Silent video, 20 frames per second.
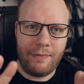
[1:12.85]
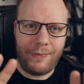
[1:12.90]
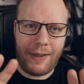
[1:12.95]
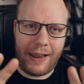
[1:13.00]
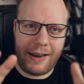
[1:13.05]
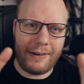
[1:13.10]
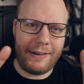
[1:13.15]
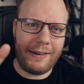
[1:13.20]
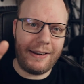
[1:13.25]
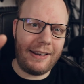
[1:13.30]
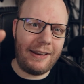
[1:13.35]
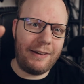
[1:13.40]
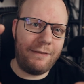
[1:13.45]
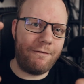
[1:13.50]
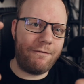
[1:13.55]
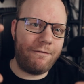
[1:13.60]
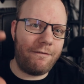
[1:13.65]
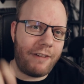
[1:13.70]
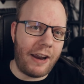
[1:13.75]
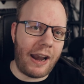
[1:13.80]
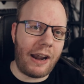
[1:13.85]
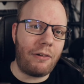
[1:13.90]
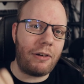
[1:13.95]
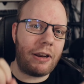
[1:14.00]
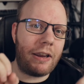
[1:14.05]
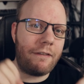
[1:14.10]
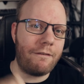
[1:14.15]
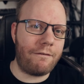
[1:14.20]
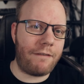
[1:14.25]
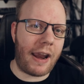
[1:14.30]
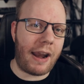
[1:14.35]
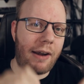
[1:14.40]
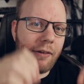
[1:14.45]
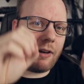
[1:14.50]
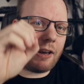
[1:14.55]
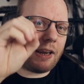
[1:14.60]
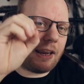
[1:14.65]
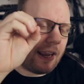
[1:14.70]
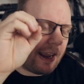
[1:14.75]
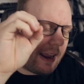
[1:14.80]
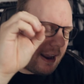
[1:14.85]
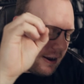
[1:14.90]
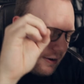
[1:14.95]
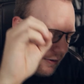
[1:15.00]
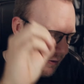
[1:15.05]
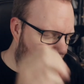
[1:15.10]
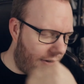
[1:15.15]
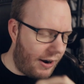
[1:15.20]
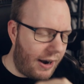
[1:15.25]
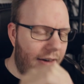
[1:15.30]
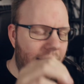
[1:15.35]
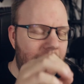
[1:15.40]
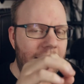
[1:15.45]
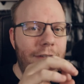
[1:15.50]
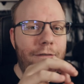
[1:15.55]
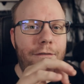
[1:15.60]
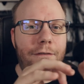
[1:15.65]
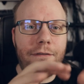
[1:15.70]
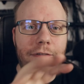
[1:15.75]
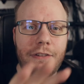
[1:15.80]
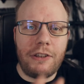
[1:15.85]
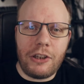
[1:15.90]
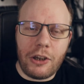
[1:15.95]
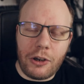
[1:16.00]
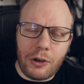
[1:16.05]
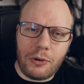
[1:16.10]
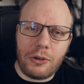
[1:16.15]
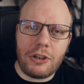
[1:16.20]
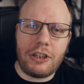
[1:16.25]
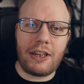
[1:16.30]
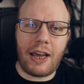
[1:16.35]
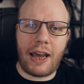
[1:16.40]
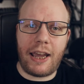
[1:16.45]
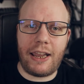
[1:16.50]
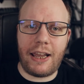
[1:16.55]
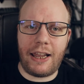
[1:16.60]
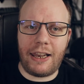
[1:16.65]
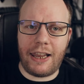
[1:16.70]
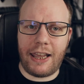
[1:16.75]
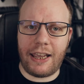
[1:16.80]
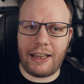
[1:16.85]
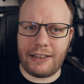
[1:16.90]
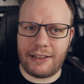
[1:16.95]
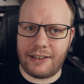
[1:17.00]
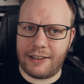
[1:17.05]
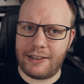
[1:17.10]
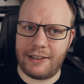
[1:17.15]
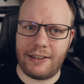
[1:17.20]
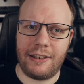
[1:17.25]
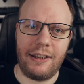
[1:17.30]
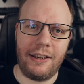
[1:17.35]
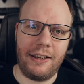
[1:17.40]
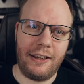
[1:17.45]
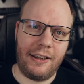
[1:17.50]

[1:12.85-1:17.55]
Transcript: And in very, very, very few dialects,